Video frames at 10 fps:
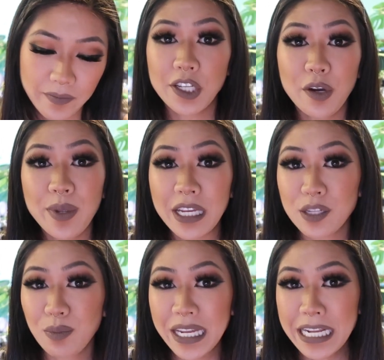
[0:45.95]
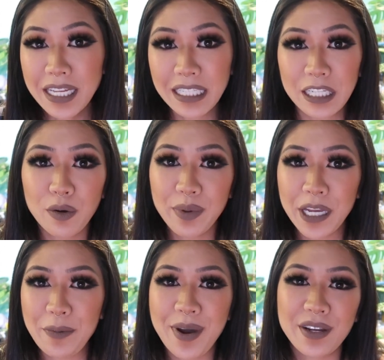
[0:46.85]
So I'll be explaining a little bit
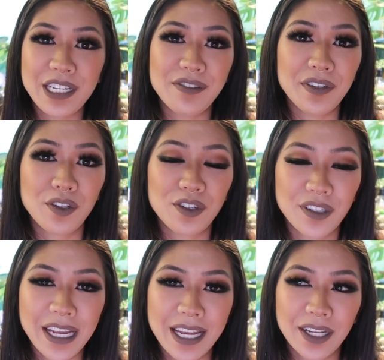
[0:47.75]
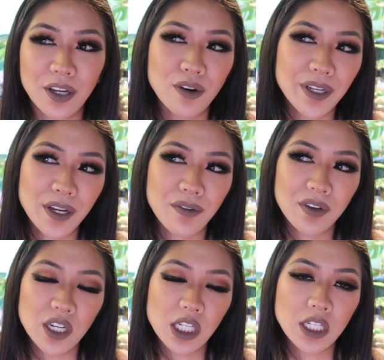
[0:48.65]
about each filter and going
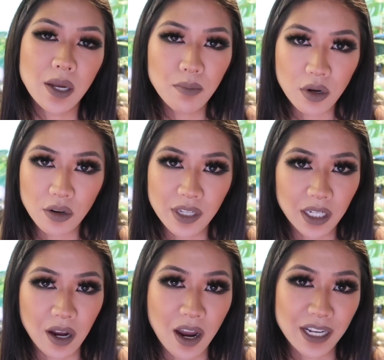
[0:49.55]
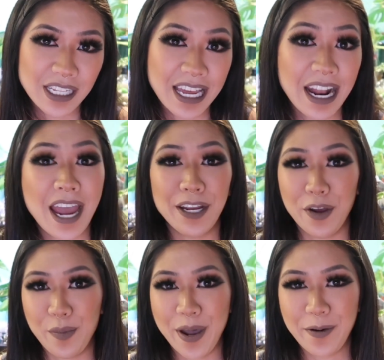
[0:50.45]
over some pros and cons that I
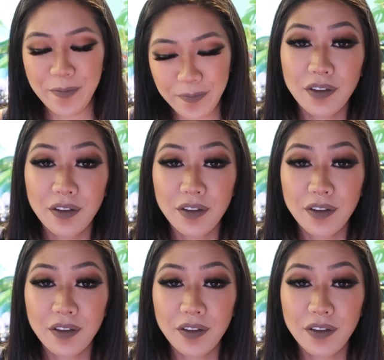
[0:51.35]
know about.